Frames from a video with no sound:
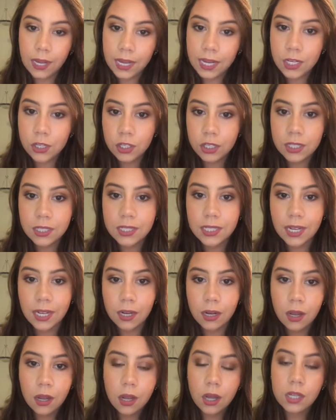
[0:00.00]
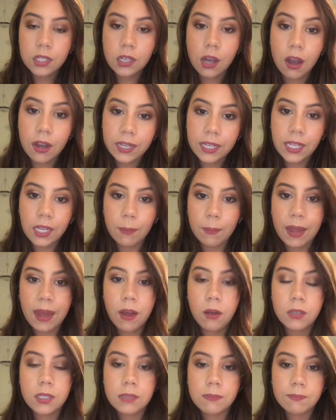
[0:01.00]
agent and talking
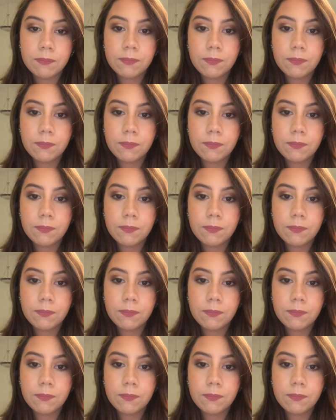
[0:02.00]
about